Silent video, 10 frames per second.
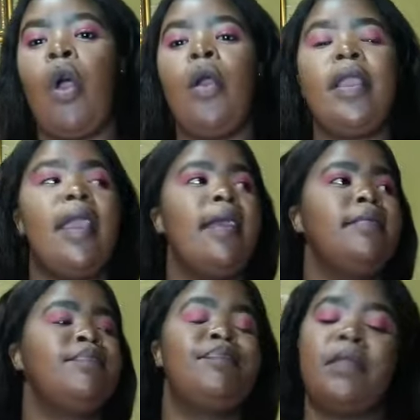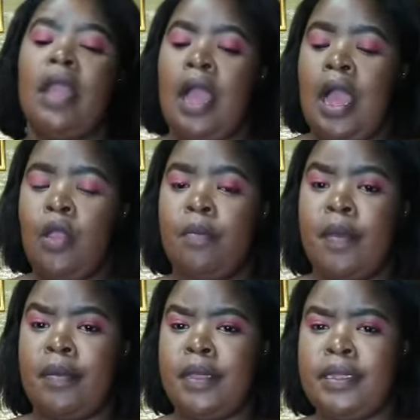Okay, our
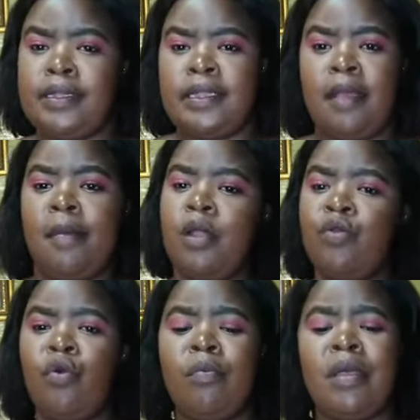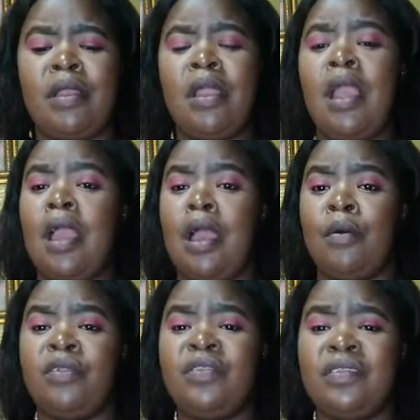baby is here, but no, man. I
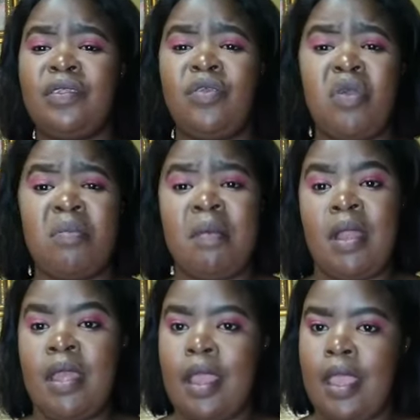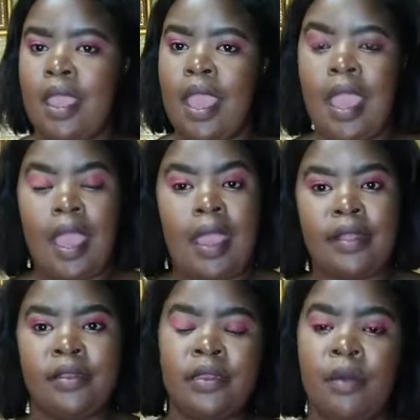want to see you on Monday
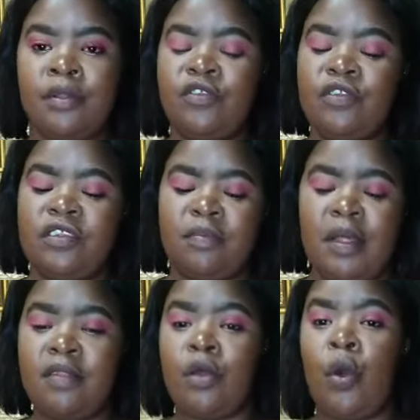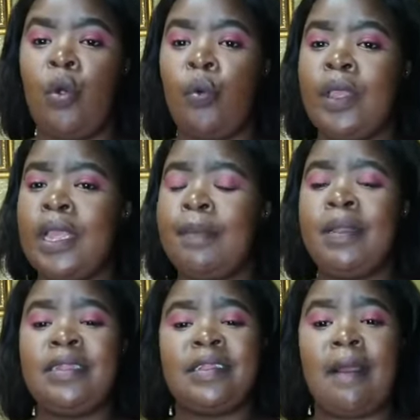and I want you to spend the whole week.
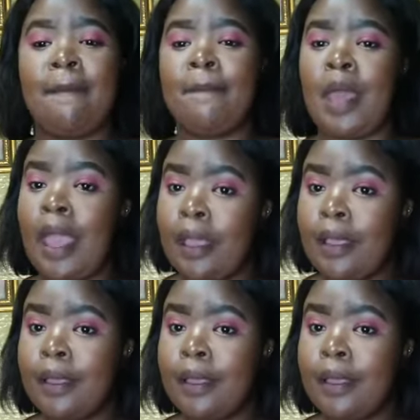Please come back.